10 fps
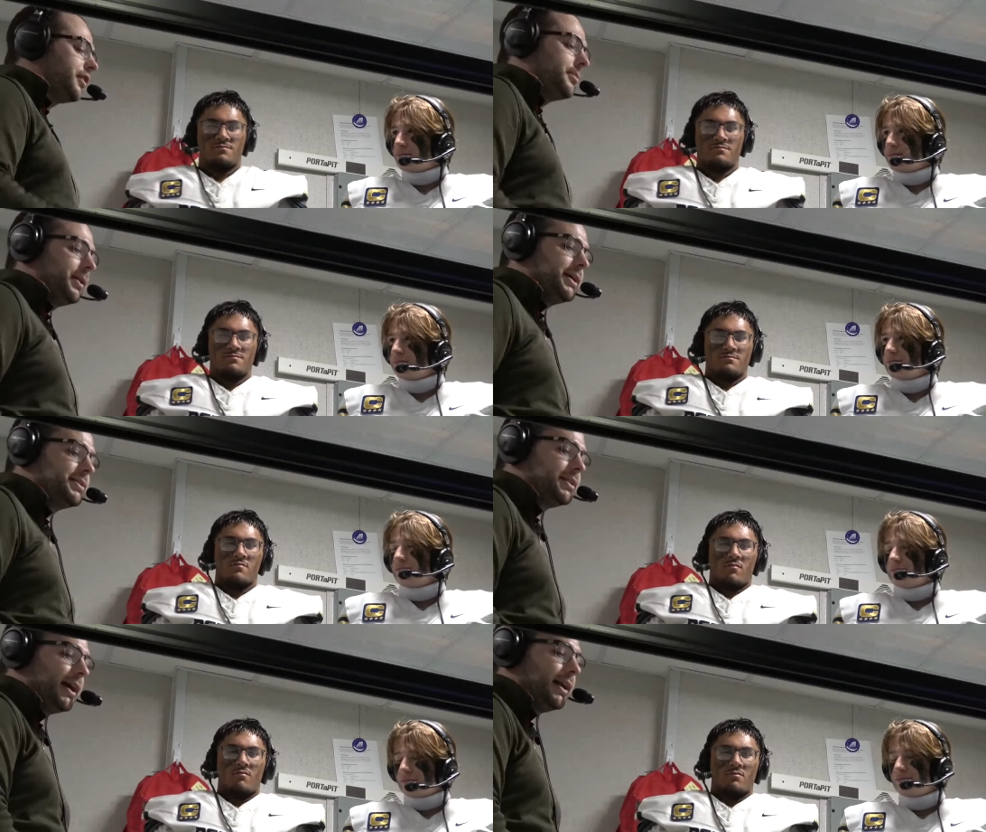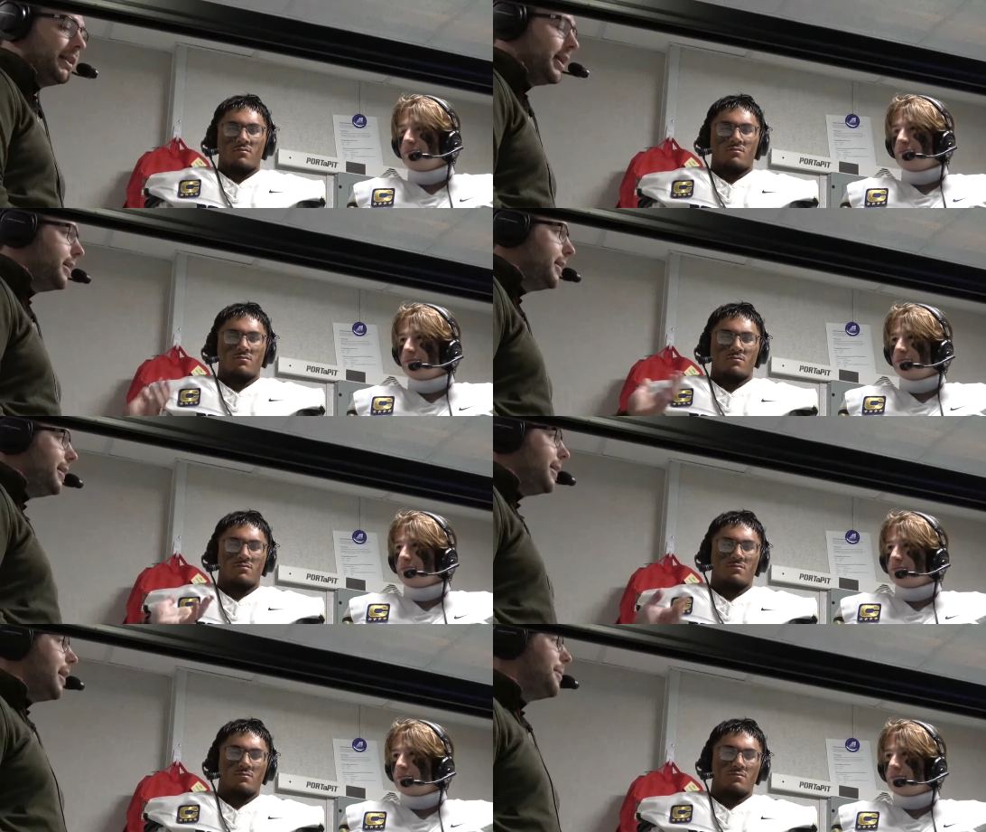Speaker 1: the place tonight, and then
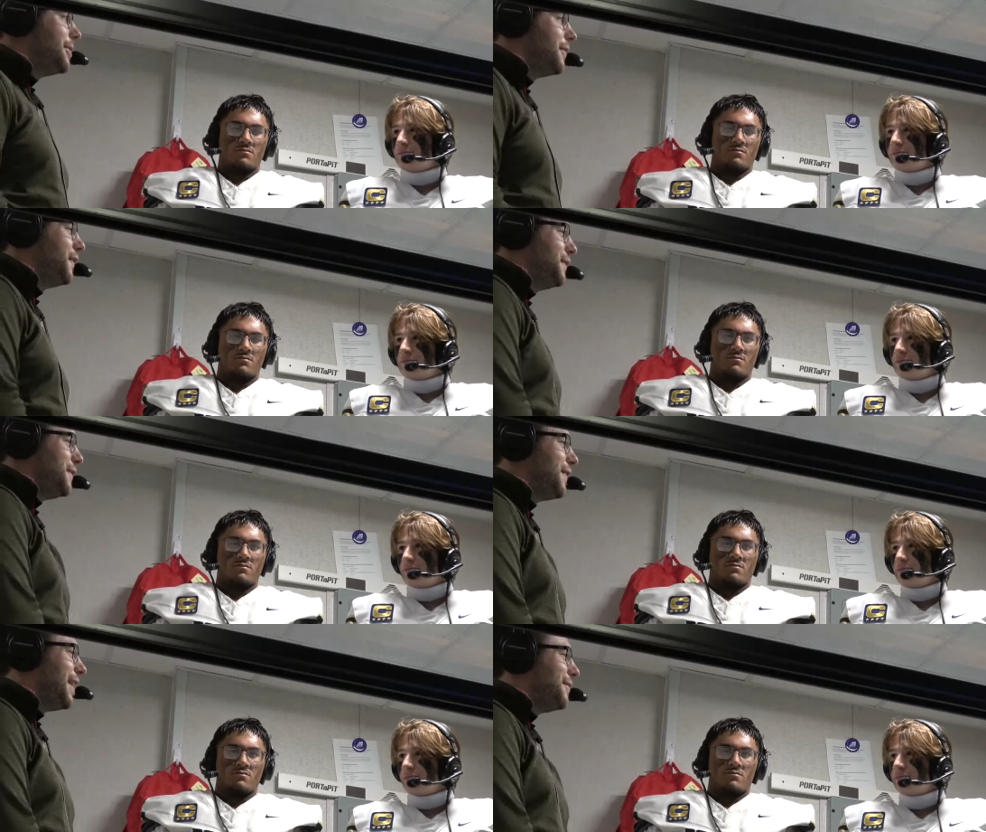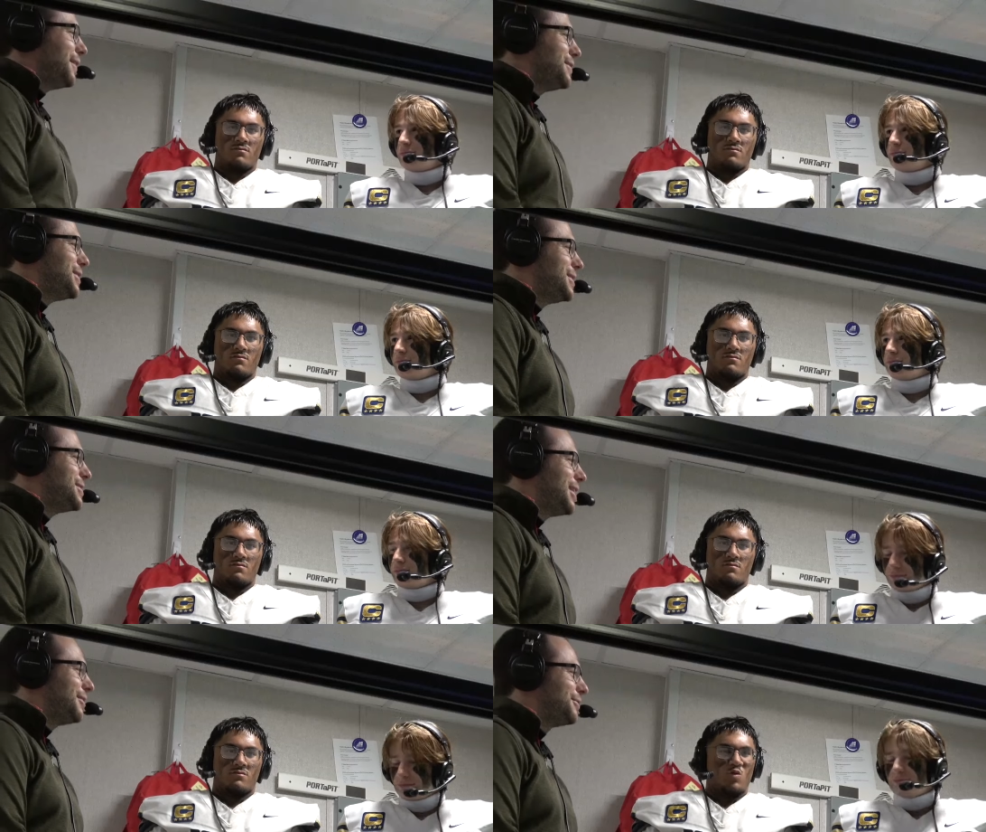how about your 55-yard
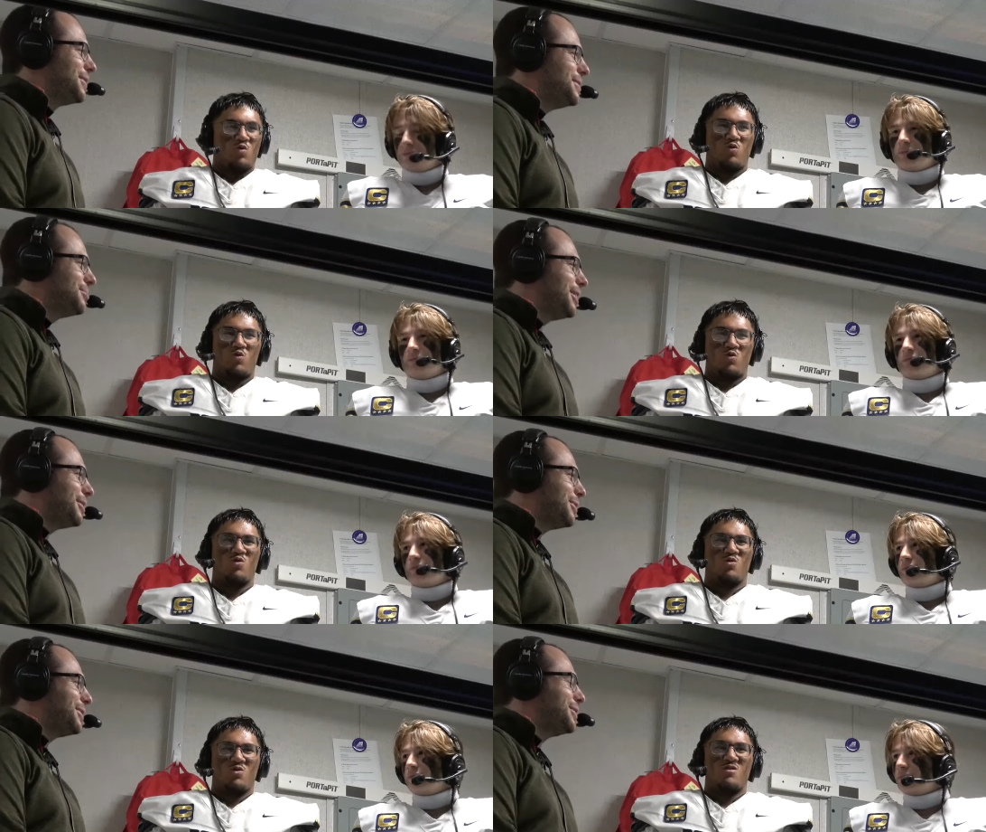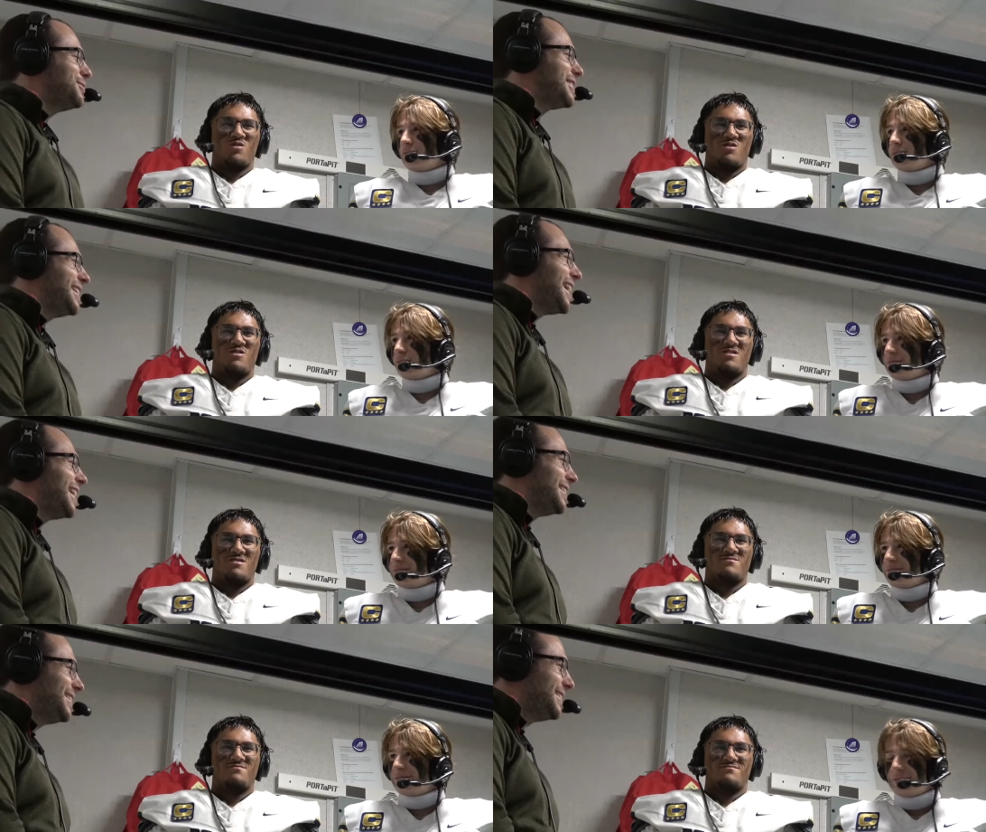touchdown run? You break one loose
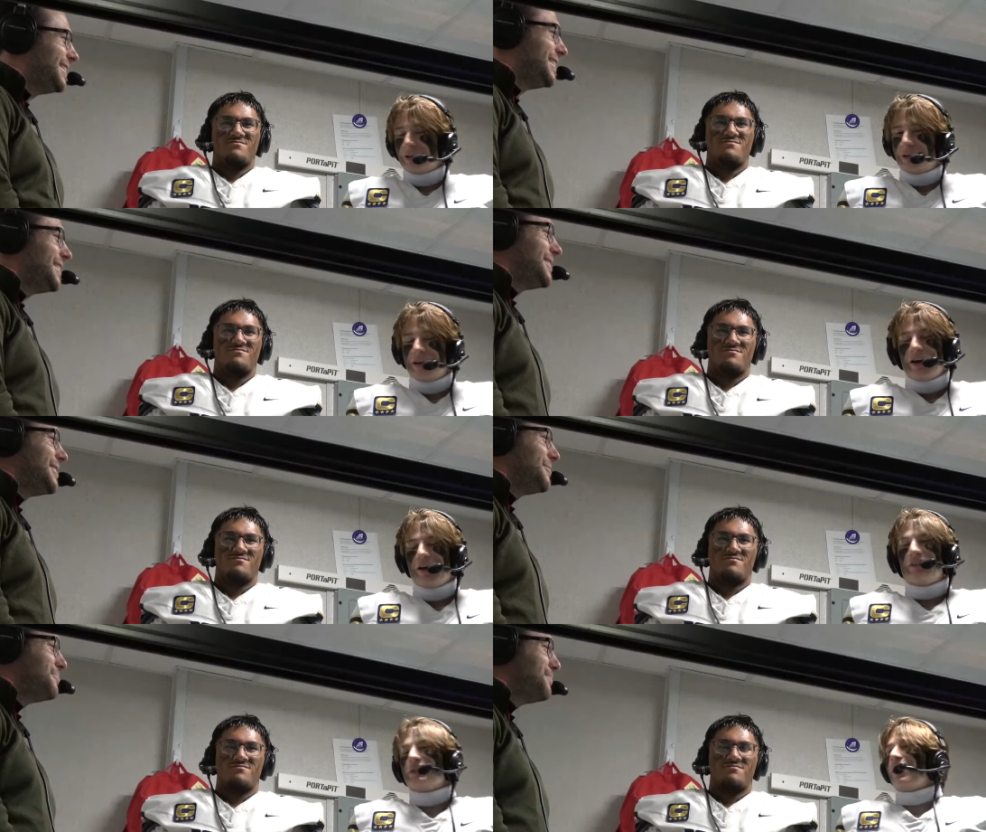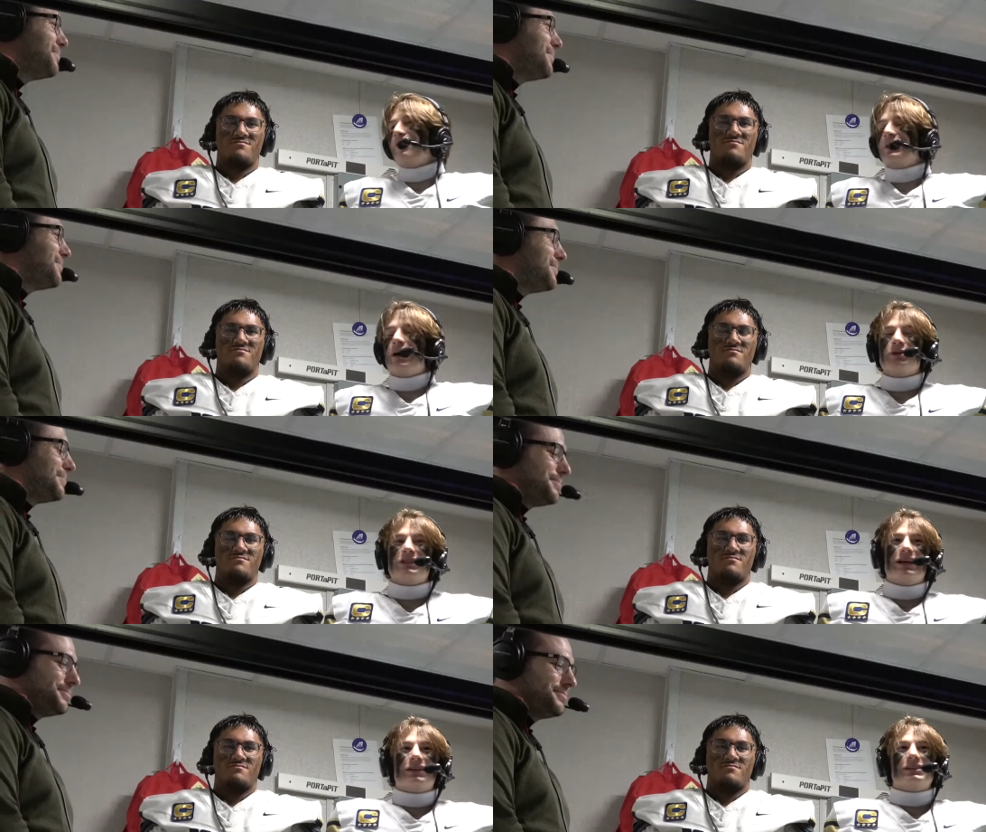again.
Speaker 2: Yeah, I mean that was
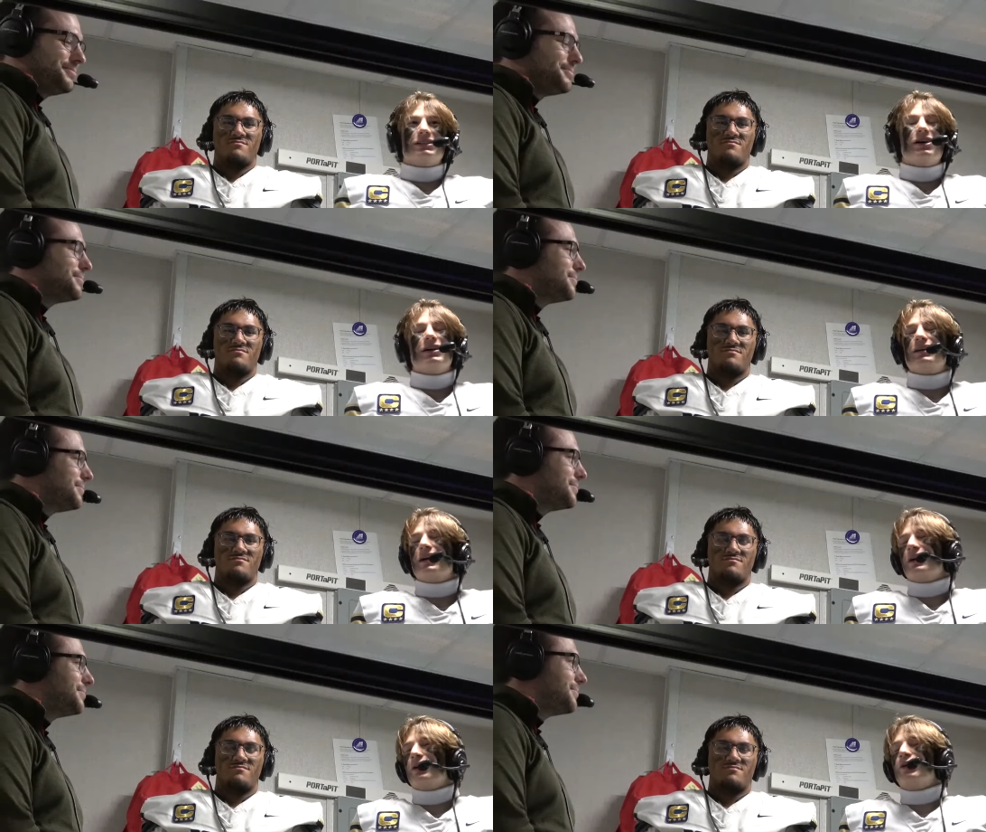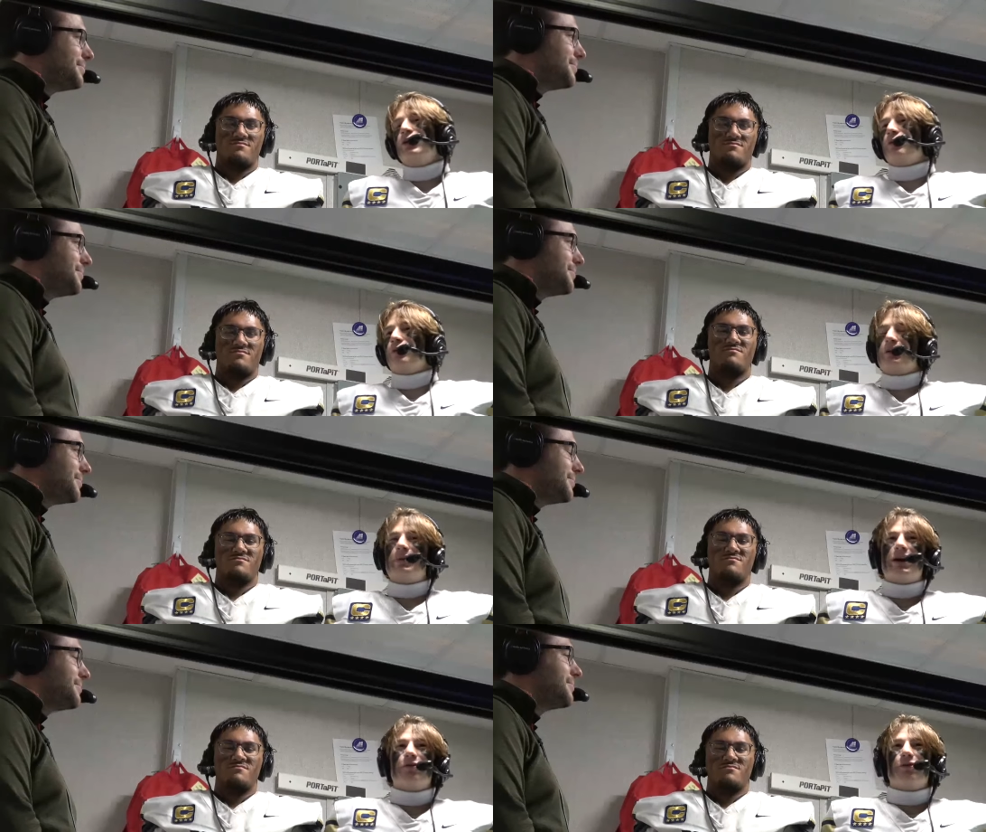a designed uh, running
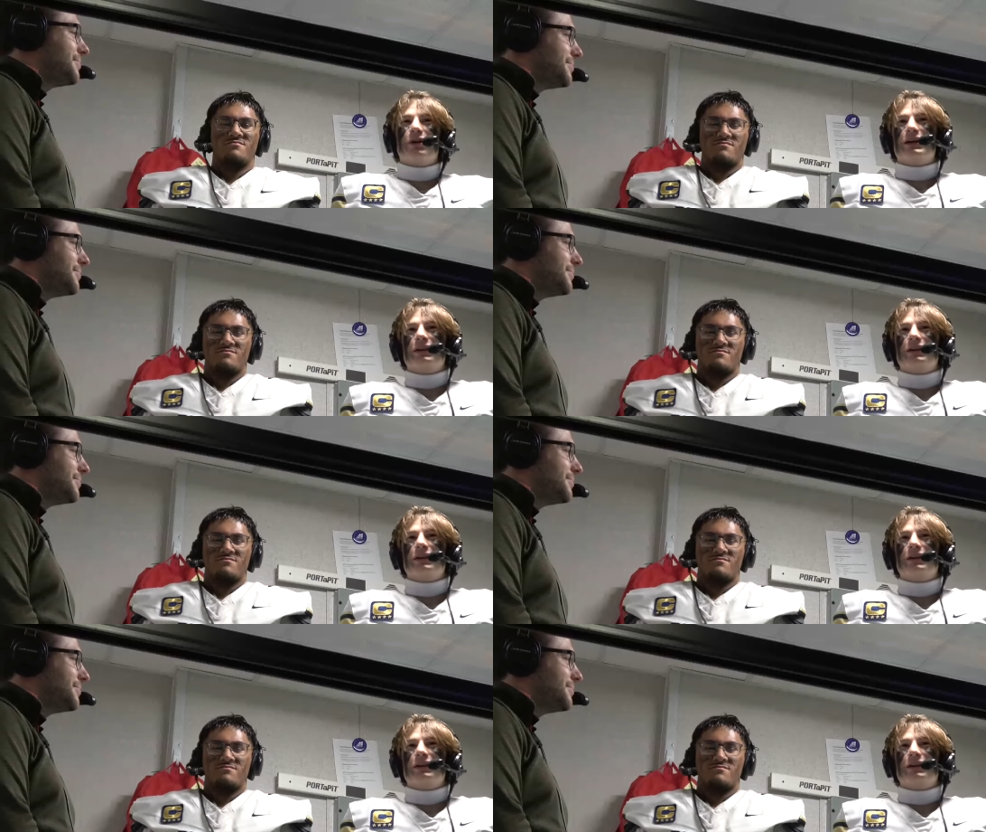back run,